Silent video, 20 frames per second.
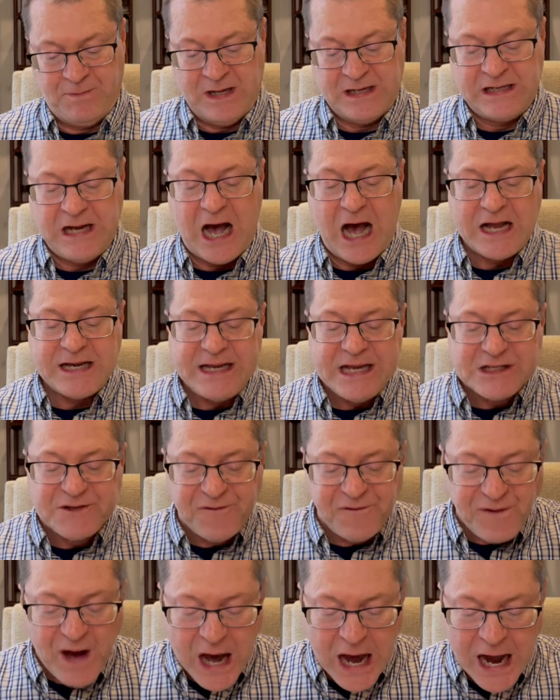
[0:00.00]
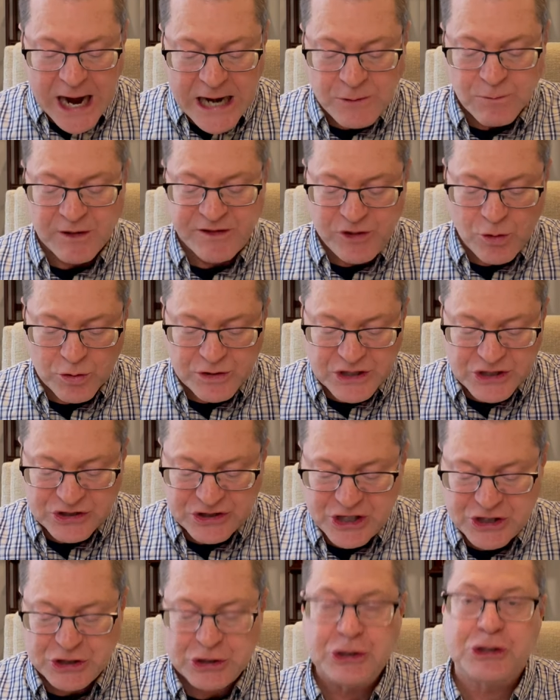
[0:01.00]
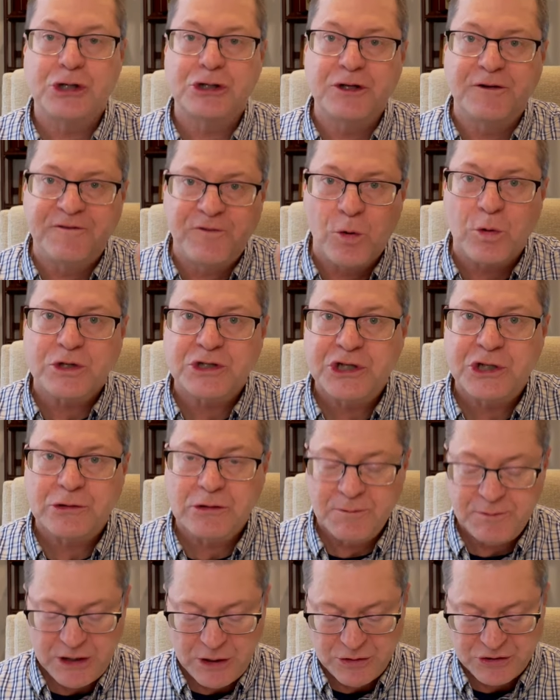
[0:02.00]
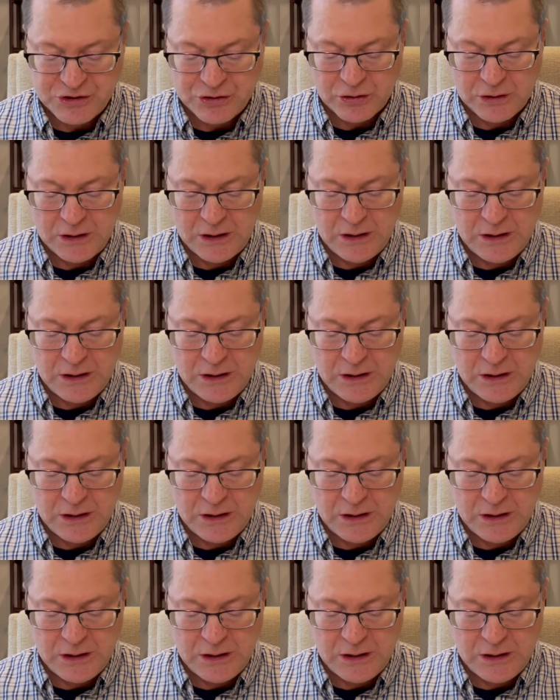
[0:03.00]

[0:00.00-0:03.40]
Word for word: God is fine with your decision to divorce your abuser.